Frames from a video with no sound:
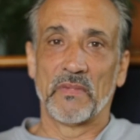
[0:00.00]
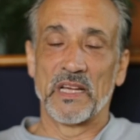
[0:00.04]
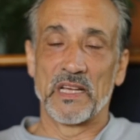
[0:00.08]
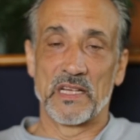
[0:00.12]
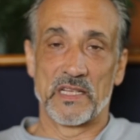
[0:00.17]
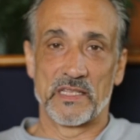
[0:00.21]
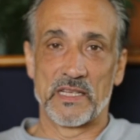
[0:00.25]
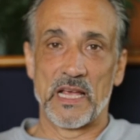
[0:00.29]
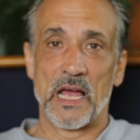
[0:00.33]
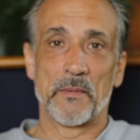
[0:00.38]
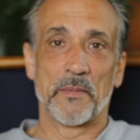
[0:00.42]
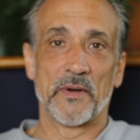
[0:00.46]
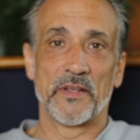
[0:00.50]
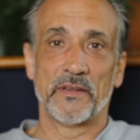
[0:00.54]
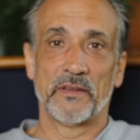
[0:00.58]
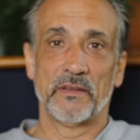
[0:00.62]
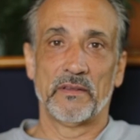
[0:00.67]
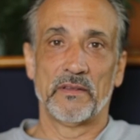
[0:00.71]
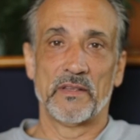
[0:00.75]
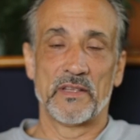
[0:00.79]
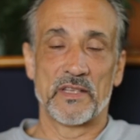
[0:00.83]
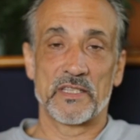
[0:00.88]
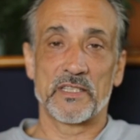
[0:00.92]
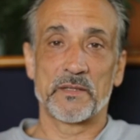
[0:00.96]
examine
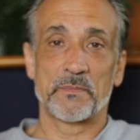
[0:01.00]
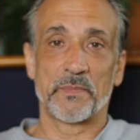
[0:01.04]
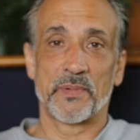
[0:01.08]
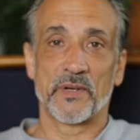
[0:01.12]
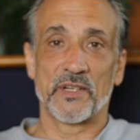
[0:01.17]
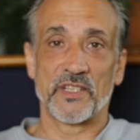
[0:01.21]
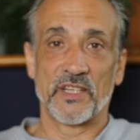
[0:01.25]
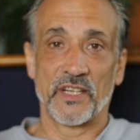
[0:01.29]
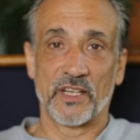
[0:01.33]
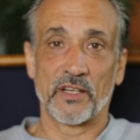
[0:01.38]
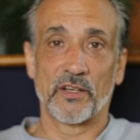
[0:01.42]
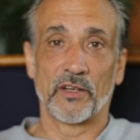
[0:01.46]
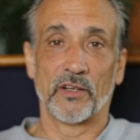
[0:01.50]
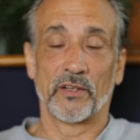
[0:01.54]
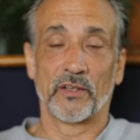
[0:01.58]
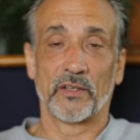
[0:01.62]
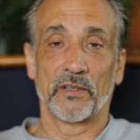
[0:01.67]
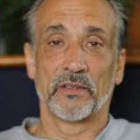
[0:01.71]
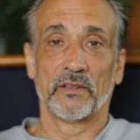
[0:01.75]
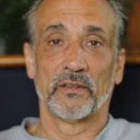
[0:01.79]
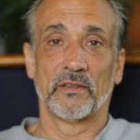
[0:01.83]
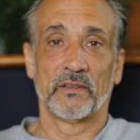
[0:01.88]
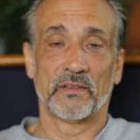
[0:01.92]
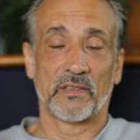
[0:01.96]
this
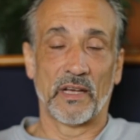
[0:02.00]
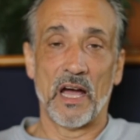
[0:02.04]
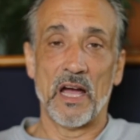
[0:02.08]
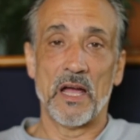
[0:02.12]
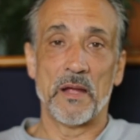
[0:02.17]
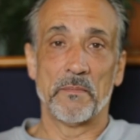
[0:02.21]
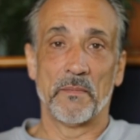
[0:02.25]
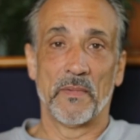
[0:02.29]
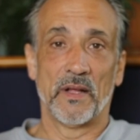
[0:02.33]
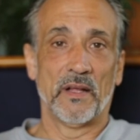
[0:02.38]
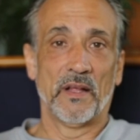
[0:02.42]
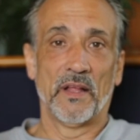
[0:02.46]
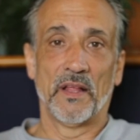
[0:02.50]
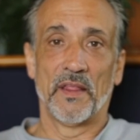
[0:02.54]
particular time.